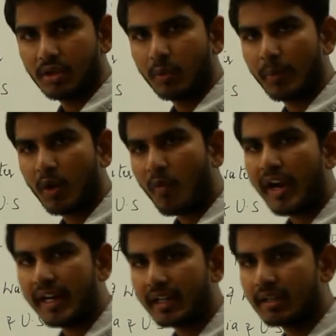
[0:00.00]
to
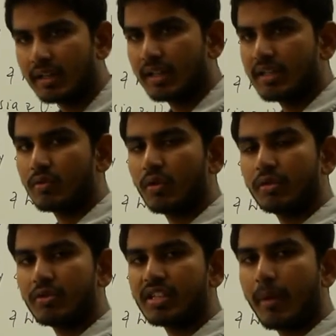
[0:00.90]
provide
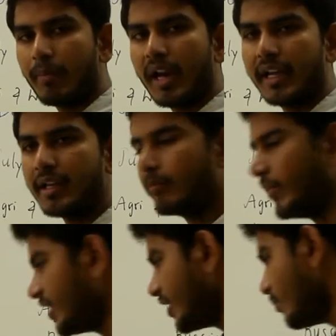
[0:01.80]
to supply
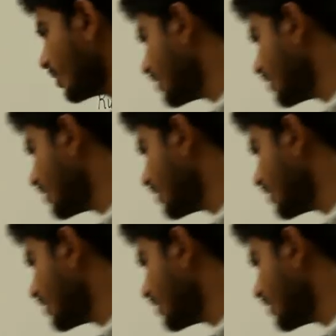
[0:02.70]
medium